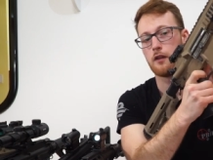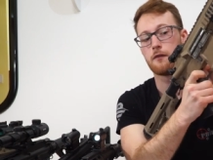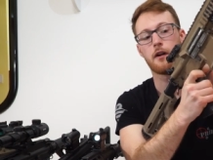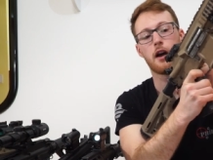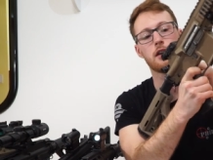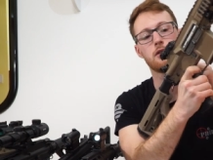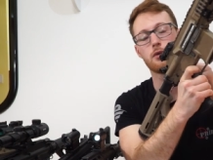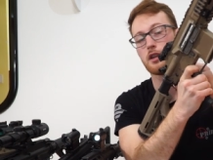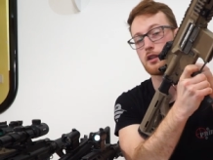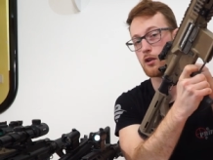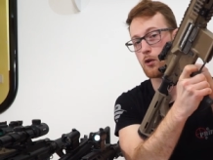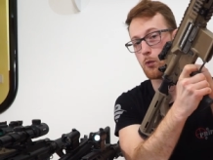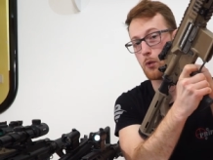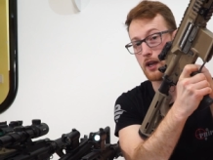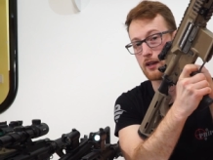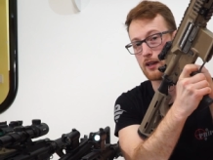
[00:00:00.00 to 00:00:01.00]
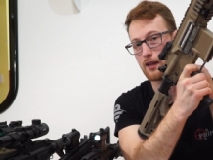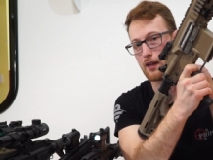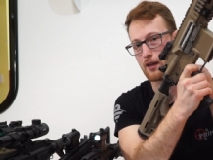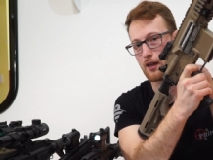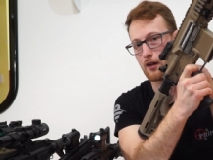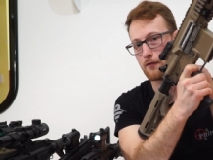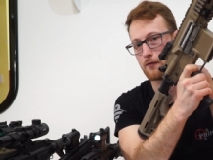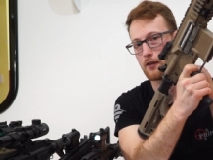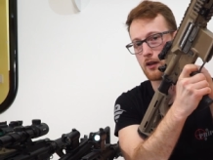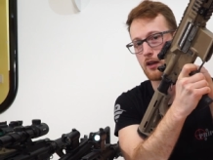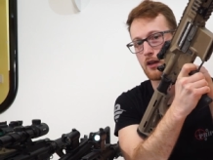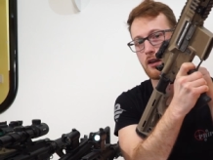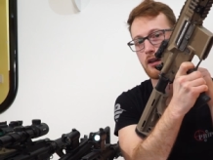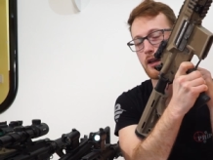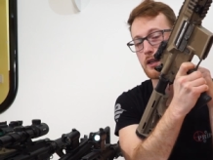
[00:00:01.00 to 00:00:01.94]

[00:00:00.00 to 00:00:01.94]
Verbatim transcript: If I do it quickly enough,